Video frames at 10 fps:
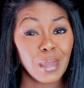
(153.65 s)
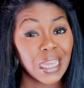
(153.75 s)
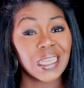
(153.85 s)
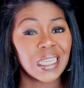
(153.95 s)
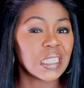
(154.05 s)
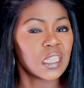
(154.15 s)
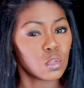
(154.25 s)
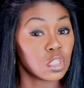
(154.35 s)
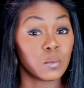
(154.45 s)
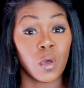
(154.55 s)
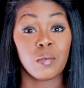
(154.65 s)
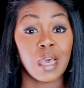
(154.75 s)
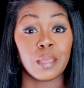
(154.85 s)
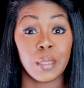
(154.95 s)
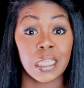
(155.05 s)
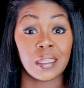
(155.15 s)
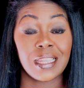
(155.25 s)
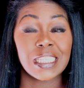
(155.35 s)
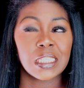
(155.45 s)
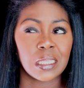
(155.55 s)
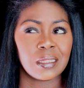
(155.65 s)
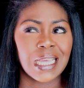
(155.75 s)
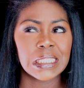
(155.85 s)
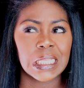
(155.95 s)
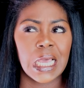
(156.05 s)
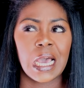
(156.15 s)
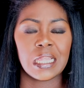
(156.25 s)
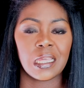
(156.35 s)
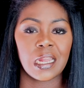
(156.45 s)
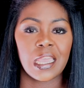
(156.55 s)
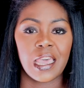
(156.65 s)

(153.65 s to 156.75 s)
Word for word: The bonnet is a little small in my opinion. That's a, that's a con that I